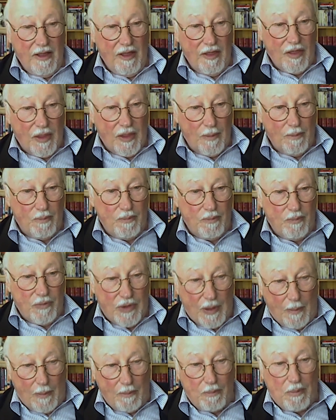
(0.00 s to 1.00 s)
the
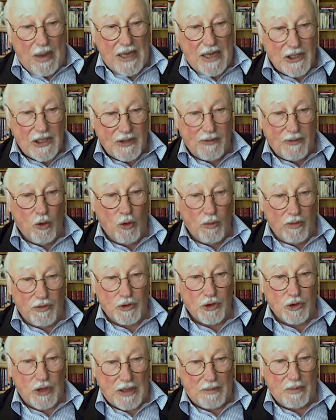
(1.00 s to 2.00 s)
best form of
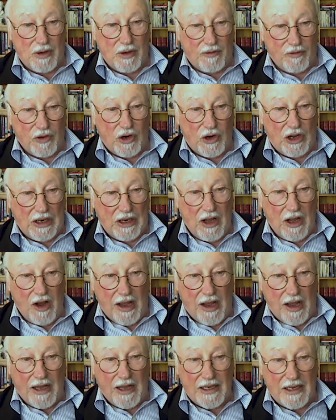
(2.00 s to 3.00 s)
treatment for a
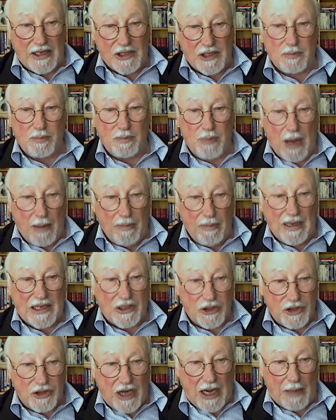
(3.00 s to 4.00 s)
liar is public
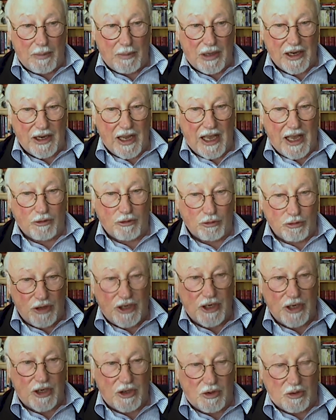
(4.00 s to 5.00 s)
shaming and
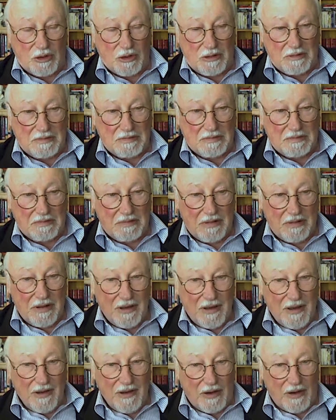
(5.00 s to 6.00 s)
ridicule.
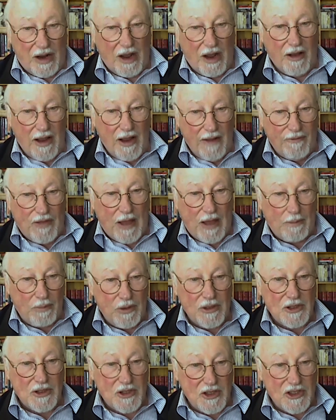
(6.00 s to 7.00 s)
If that
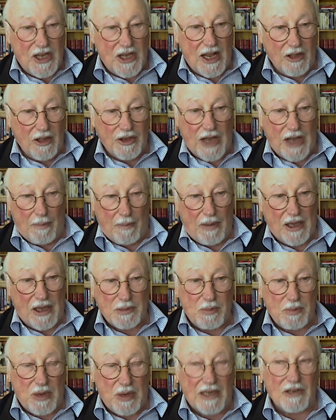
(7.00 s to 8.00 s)
person is held up as
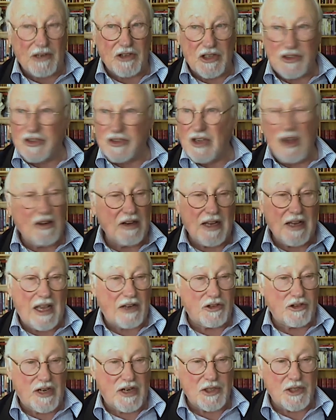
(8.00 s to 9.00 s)
being just totally
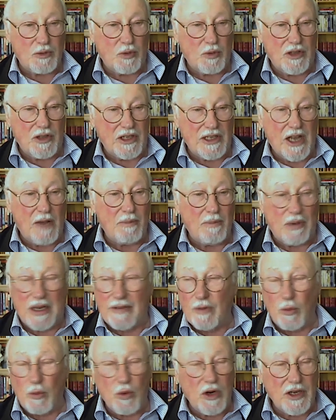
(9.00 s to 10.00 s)
untrustworthy, don't
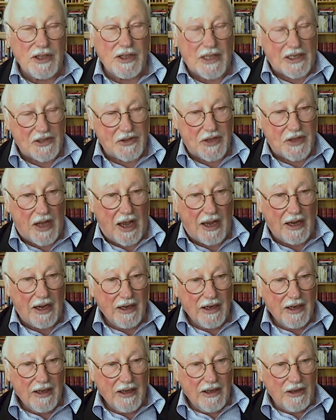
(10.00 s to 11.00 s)
believe a word they say,
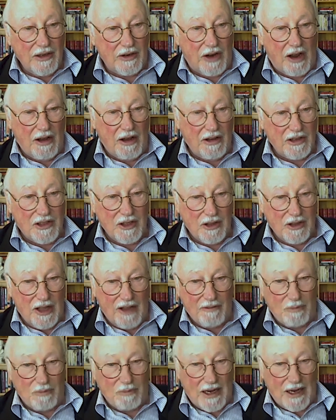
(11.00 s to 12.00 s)
until
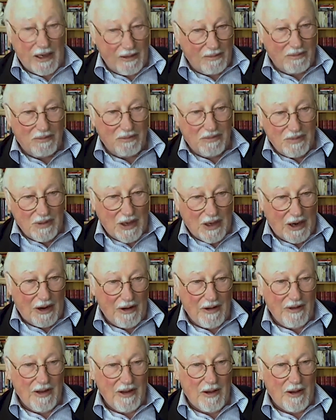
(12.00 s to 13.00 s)
they've bloody,
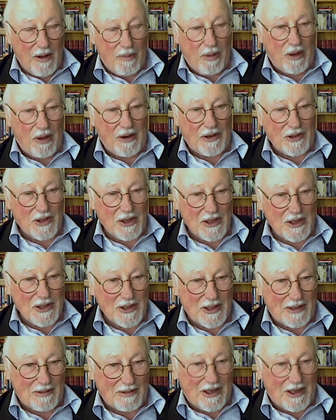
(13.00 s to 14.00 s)

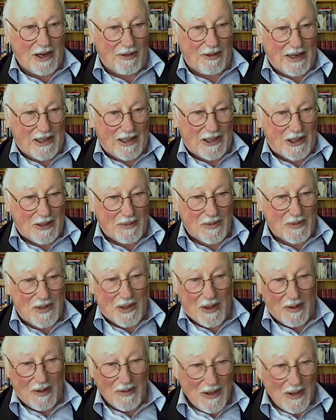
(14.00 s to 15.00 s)
apologised and corrected
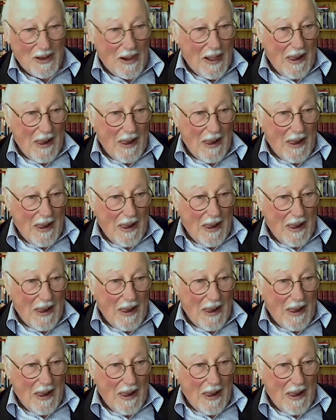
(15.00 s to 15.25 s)
themselves.